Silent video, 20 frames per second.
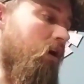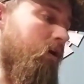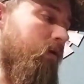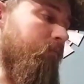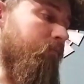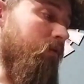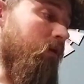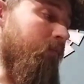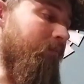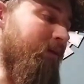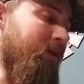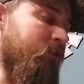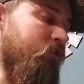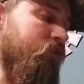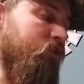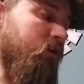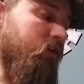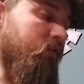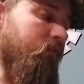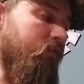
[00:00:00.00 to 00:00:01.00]
a
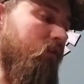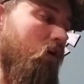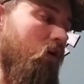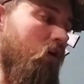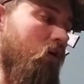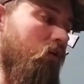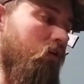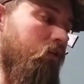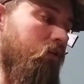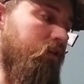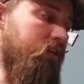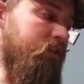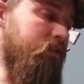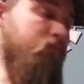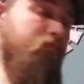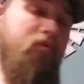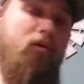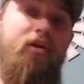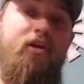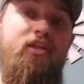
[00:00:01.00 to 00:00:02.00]
mixture of all
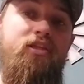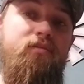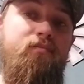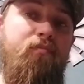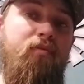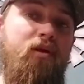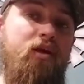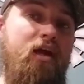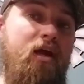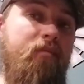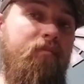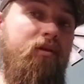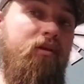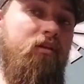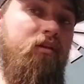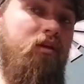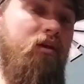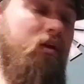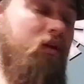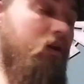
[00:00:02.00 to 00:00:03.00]
these breeds
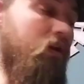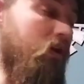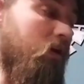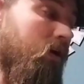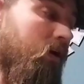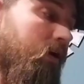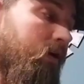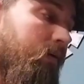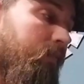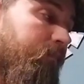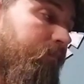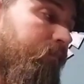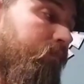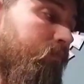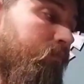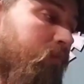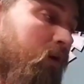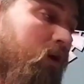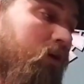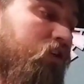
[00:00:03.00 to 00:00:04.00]
predominantly.
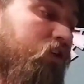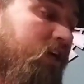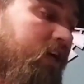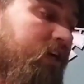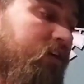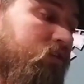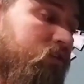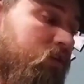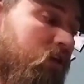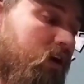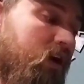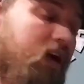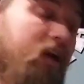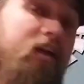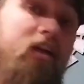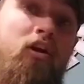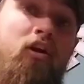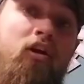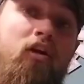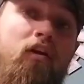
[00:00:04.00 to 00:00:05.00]
Berkshire,
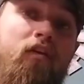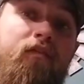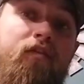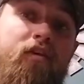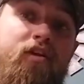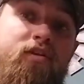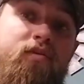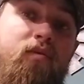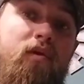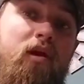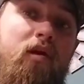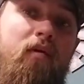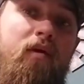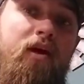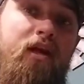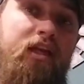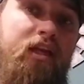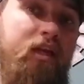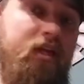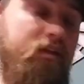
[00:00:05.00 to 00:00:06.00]
Duroc, and Hereford is what
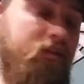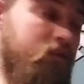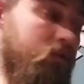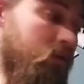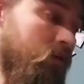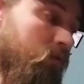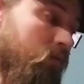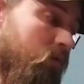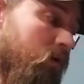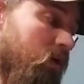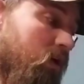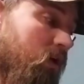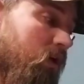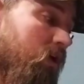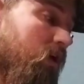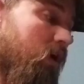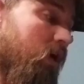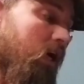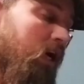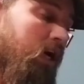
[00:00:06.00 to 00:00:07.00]
I want to get to.
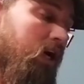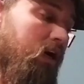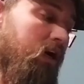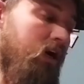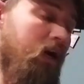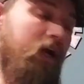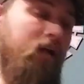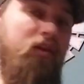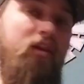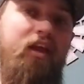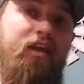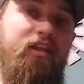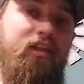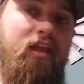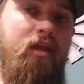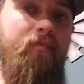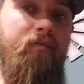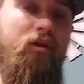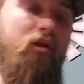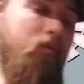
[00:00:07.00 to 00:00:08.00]
I'd
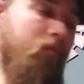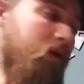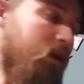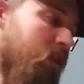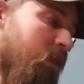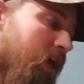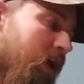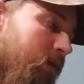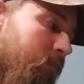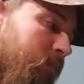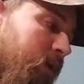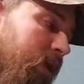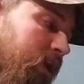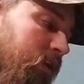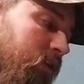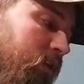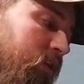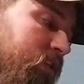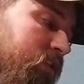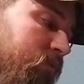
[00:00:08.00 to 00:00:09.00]
like to keep a little bit of that
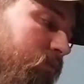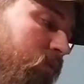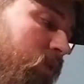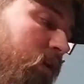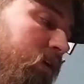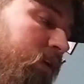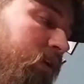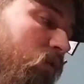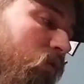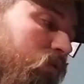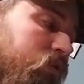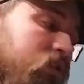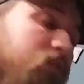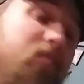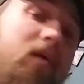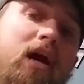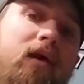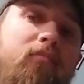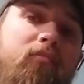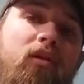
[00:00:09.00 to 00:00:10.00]
Mangalitsa blood and
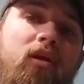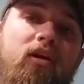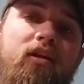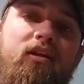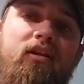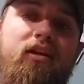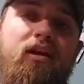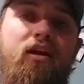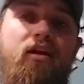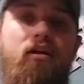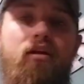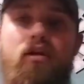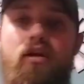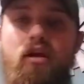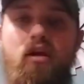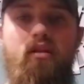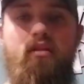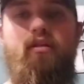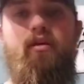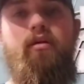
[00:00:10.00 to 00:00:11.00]
Old Spot blood in
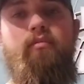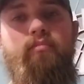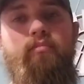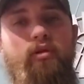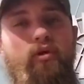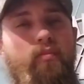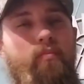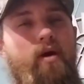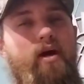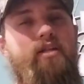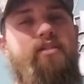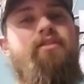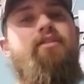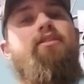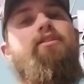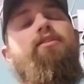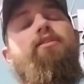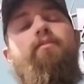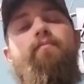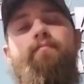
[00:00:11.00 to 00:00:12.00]
there. The Blue
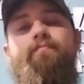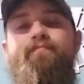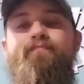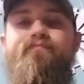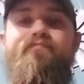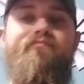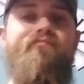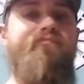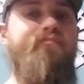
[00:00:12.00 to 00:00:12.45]
Butts,